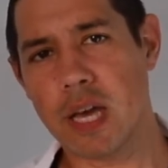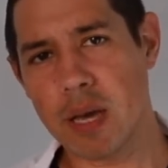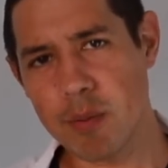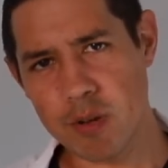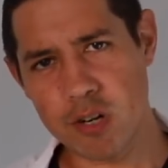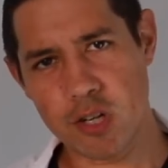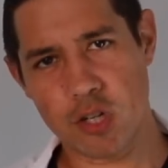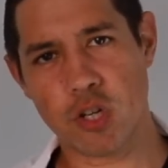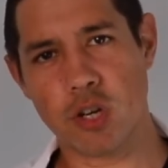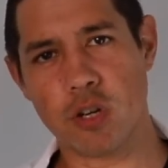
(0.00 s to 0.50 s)

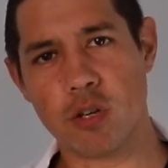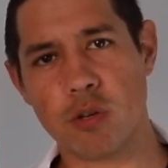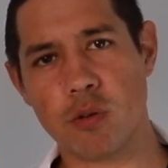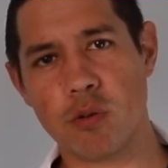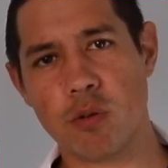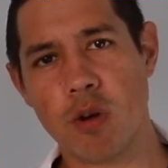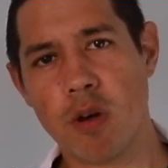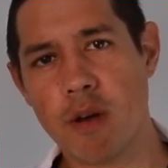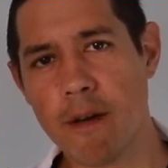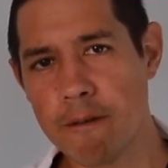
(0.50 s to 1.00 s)
I'm gonna show
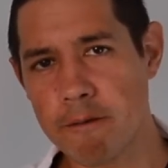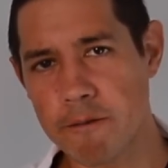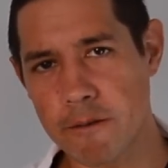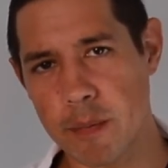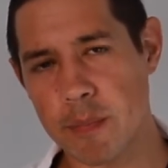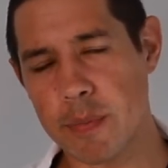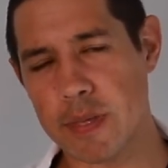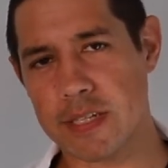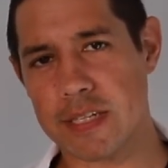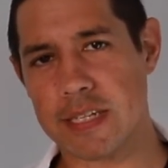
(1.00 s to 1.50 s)
you
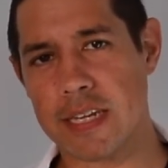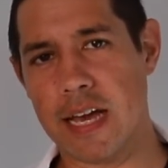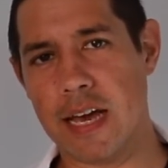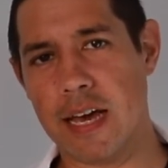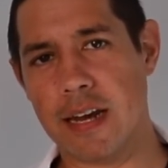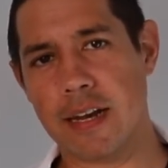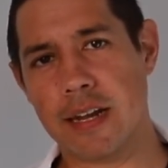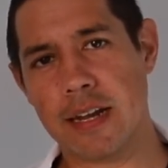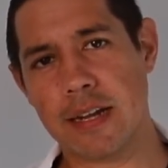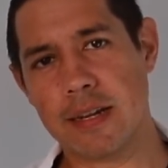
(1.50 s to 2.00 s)
from the
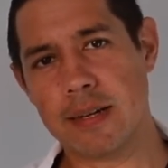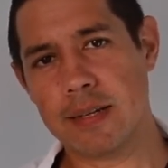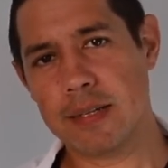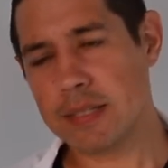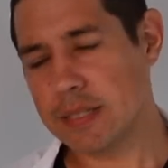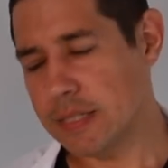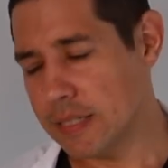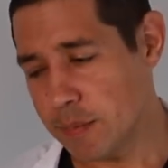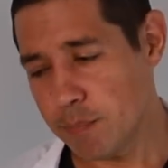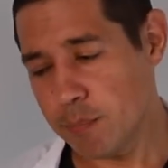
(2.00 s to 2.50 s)
start,
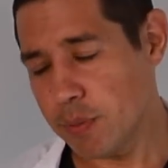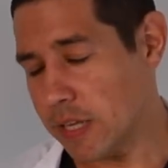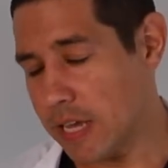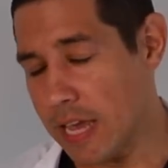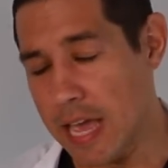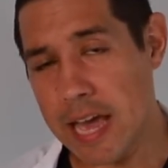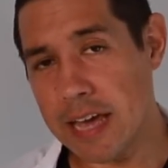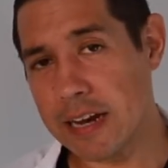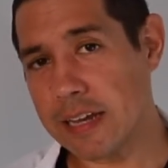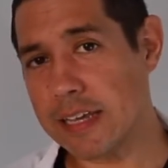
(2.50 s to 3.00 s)

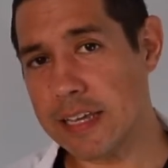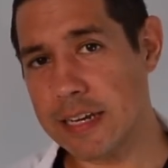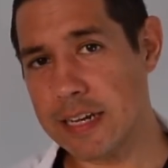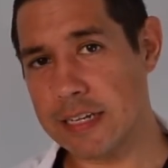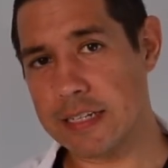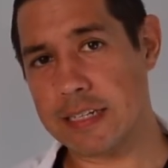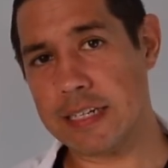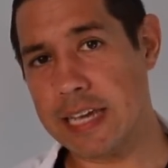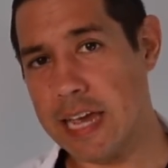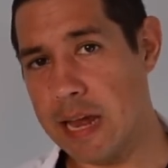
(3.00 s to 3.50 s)
simply how to
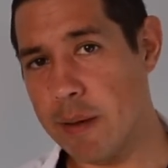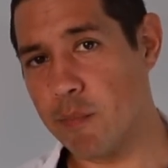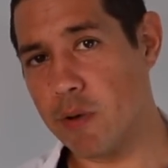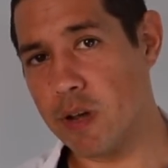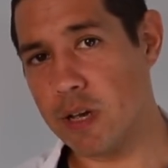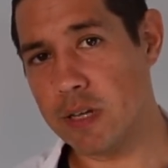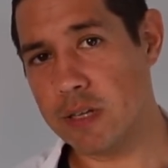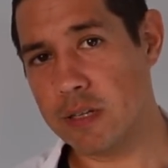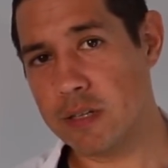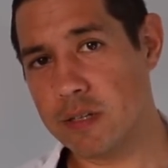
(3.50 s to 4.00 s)
connect a
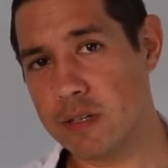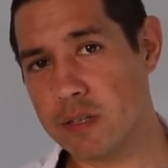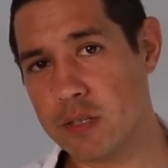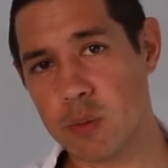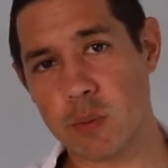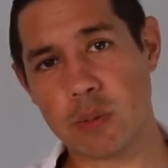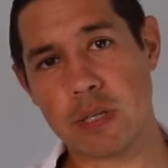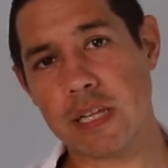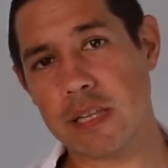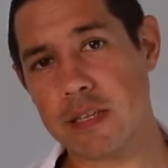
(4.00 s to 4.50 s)
camera
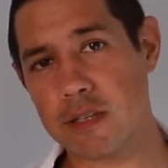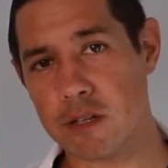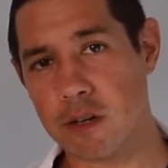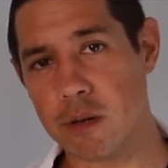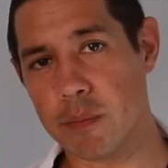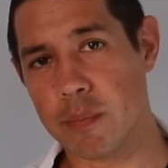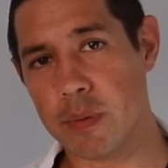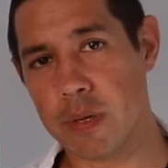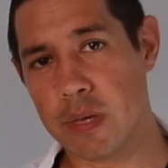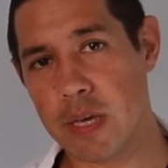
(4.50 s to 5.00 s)
to a
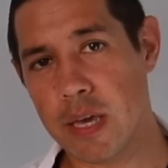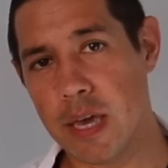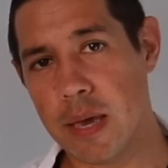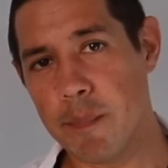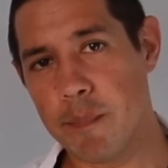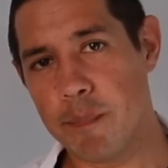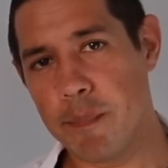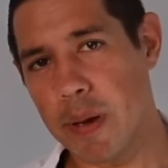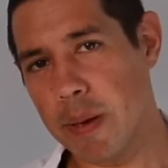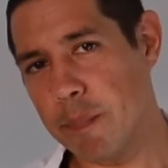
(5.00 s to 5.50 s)
telescope.
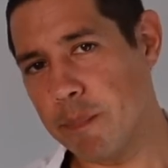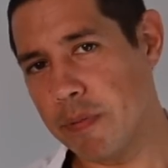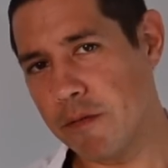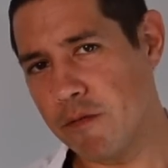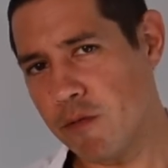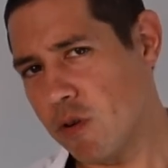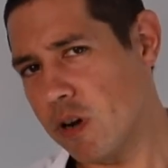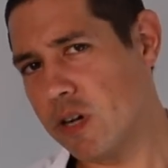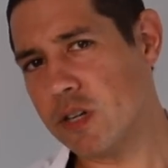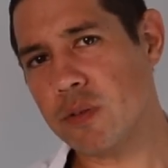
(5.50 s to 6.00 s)
But
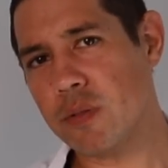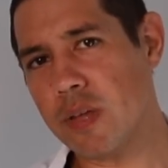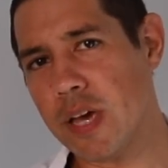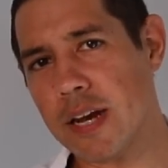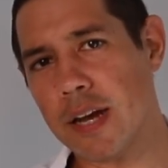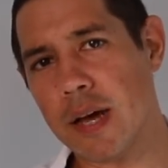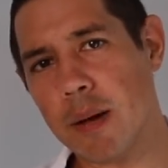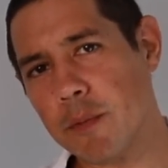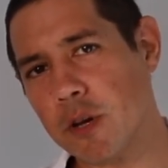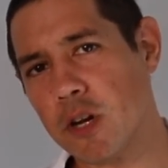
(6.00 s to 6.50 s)
before I do
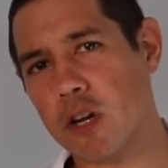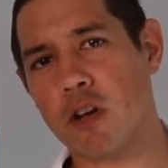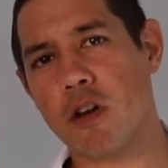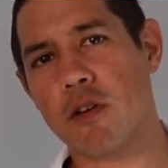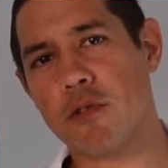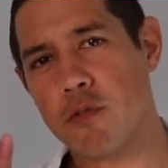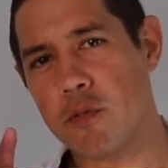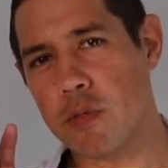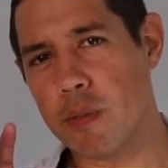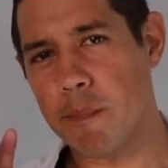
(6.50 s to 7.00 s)
that, I'm going to
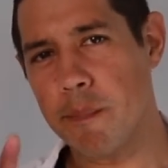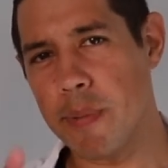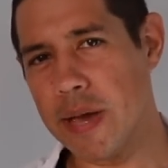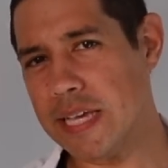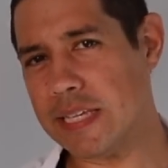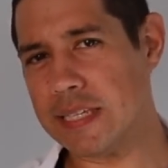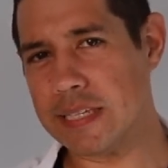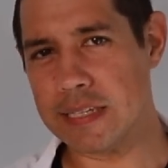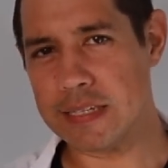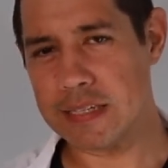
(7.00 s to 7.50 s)
go through the
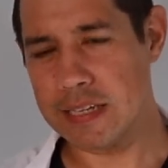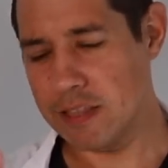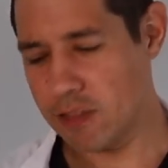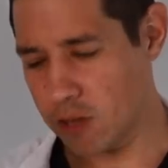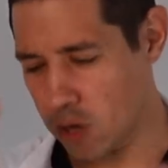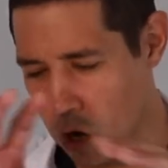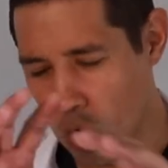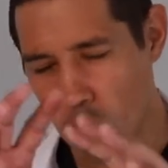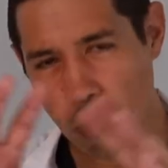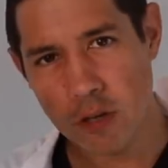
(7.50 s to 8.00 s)
basis and
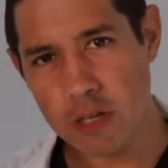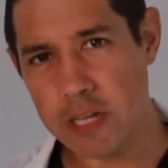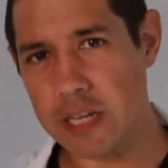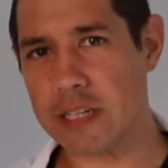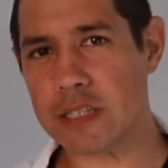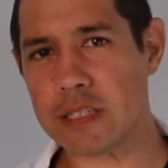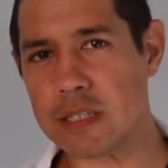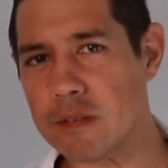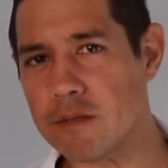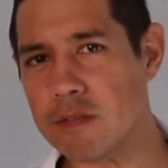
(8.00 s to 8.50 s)
the
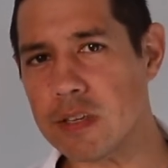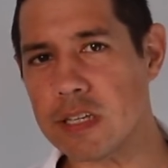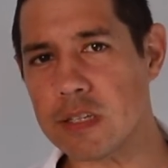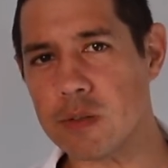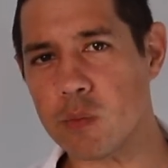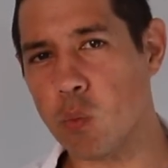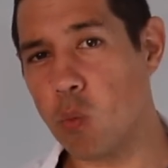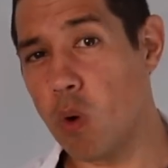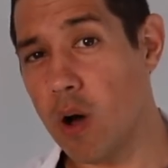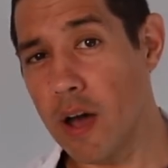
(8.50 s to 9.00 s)
context of
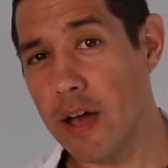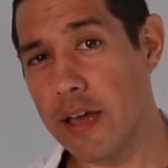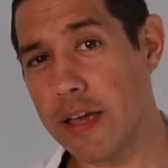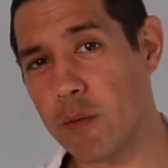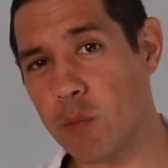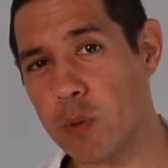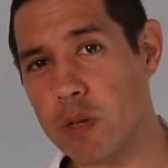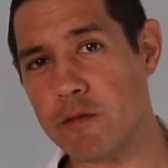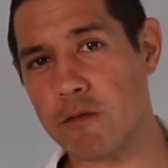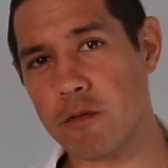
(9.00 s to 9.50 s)
this,
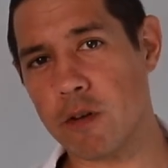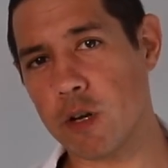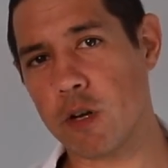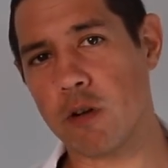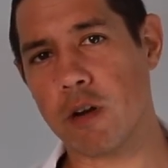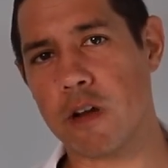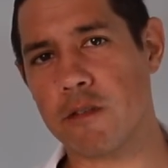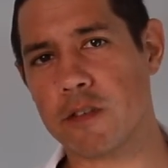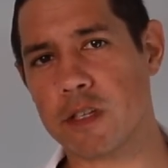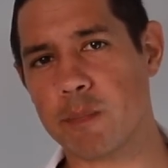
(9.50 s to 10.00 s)
why we
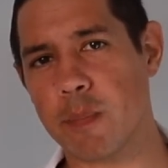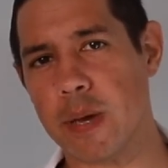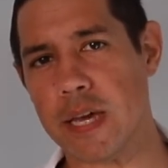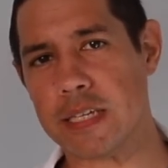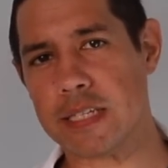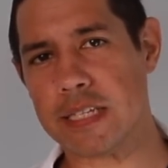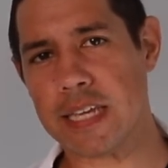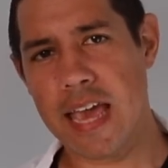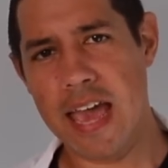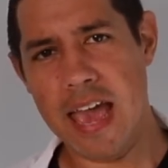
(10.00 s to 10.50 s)
photograph
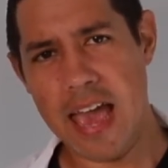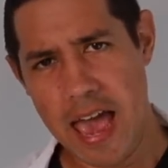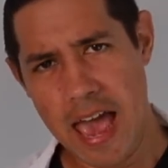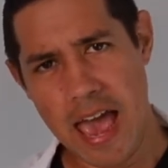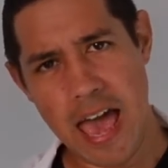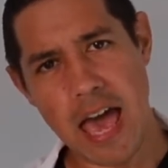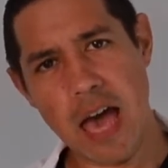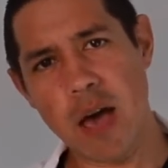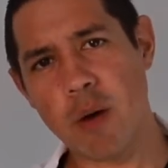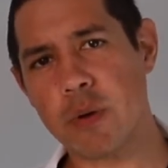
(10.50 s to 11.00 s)
space,
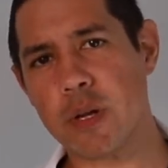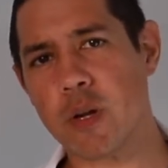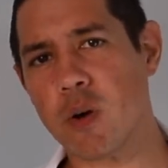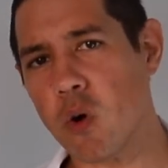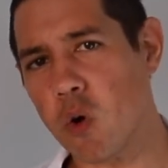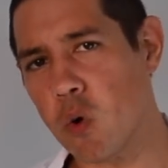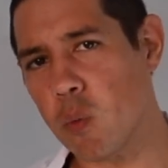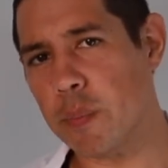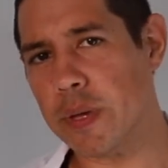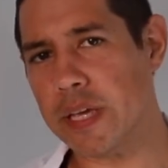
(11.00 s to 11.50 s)
how
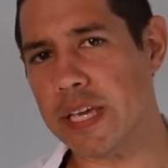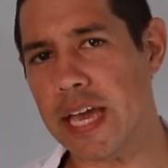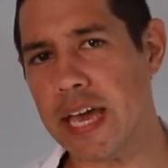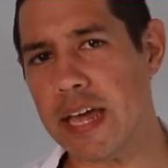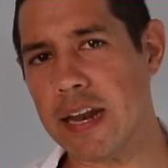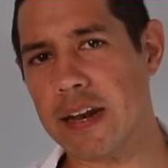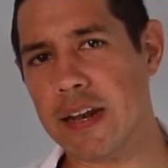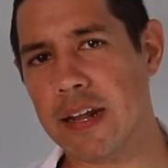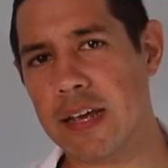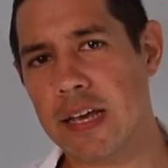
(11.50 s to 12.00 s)
it all
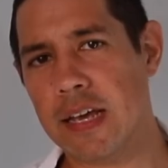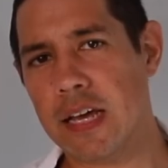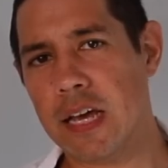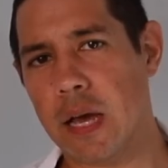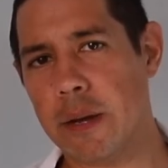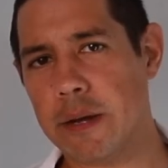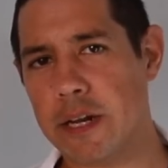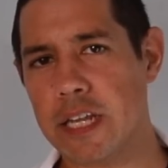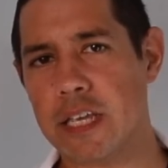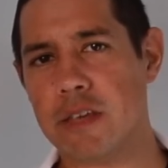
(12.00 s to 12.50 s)
began.
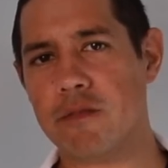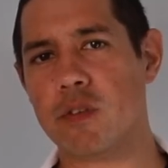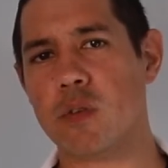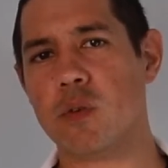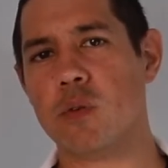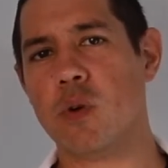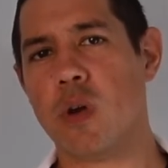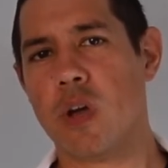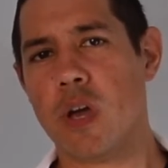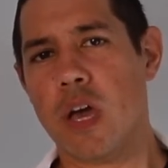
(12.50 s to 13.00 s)
I'm going to give
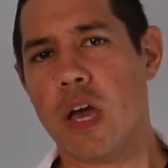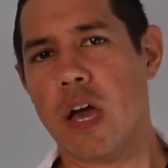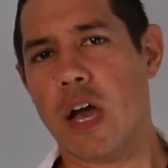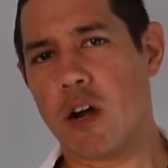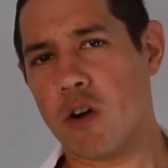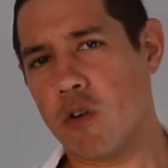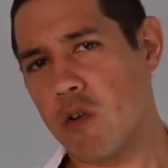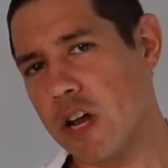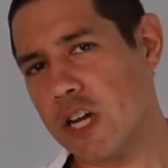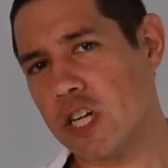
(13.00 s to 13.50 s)
you
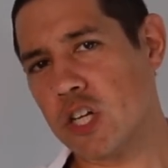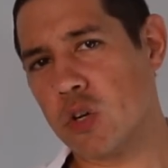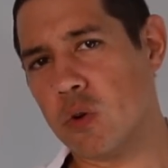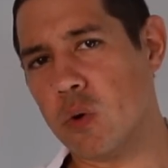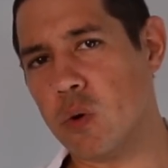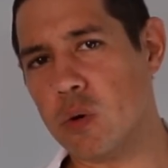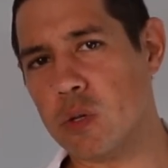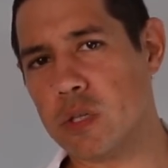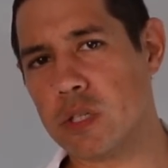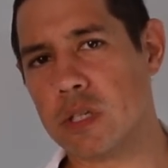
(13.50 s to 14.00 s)
a crash
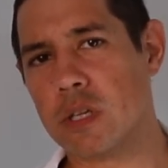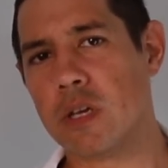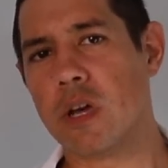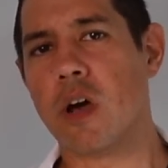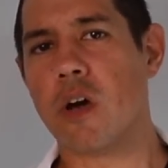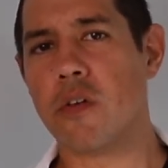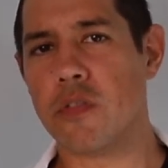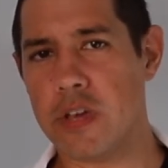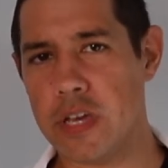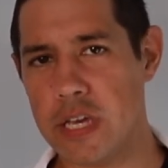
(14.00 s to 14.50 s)
course
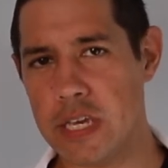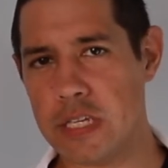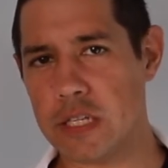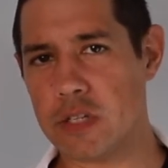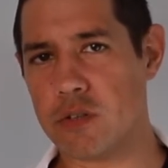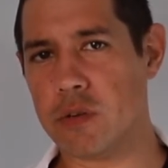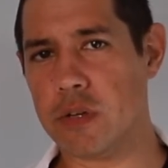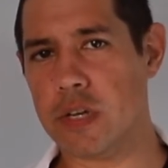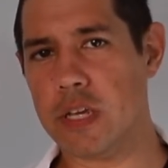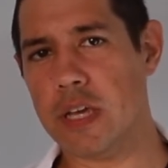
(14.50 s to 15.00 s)
on the
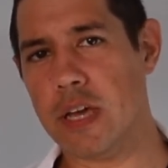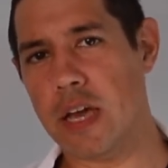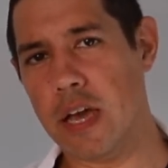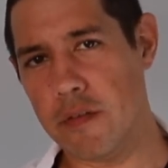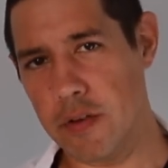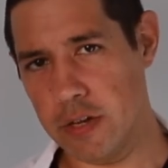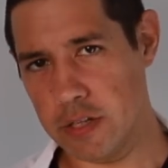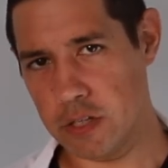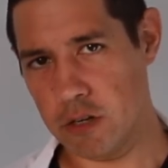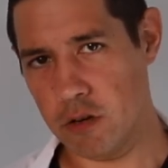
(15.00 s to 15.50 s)
history
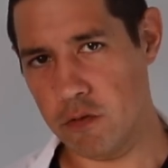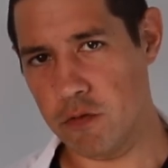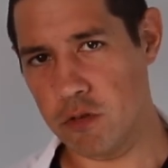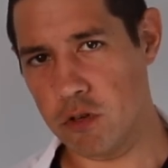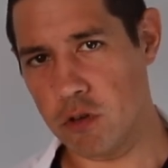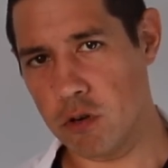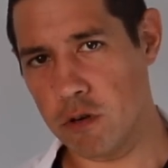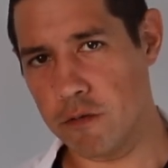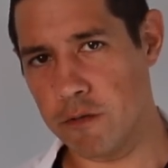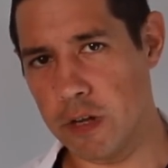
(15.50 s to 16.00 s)
of
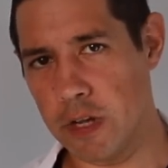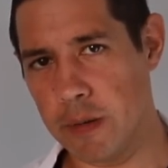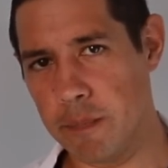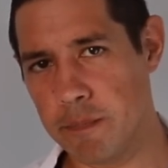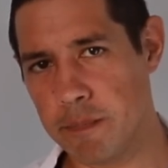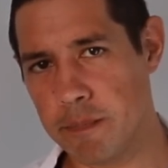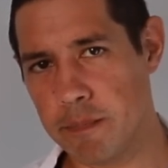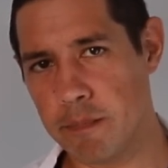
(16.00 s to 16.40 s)
astrophotography.